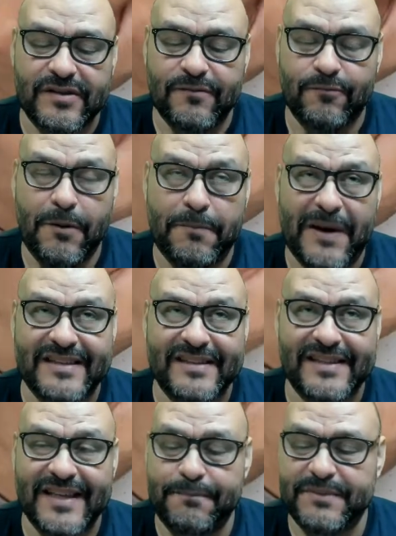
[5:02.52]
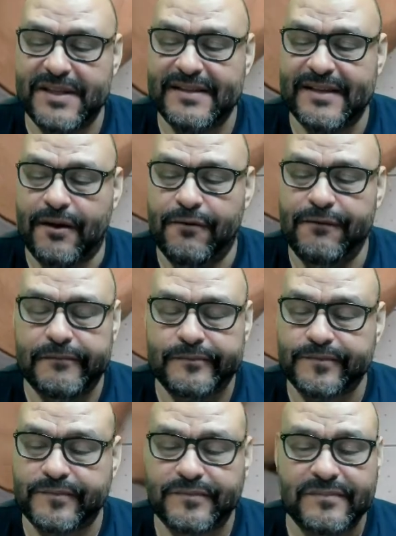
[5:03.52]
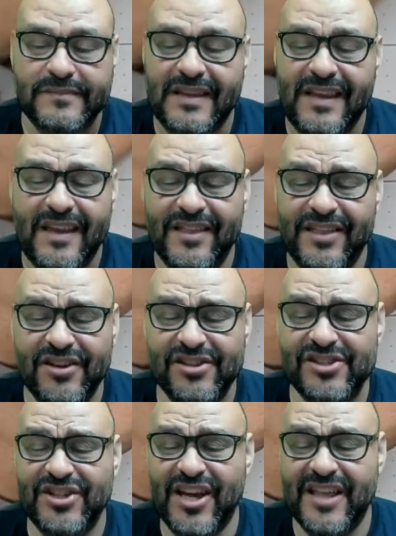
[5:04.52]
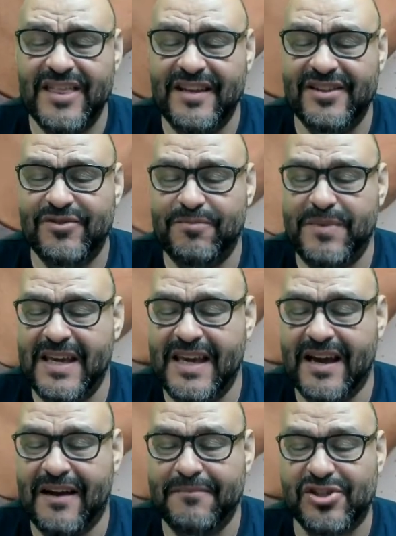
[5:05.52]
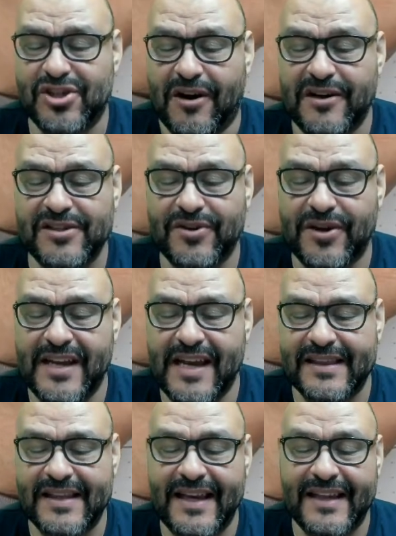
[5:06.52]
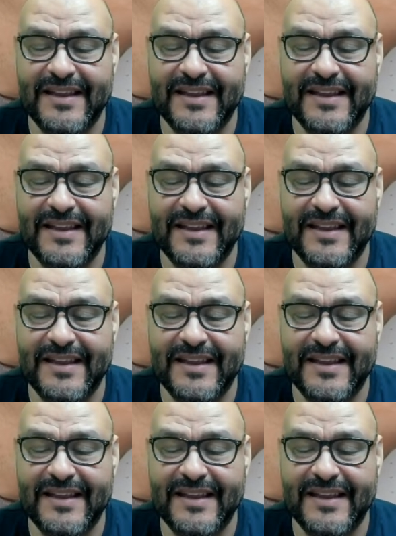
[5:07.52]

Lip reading: replace the tips itself. There's nothing to be charged or connected.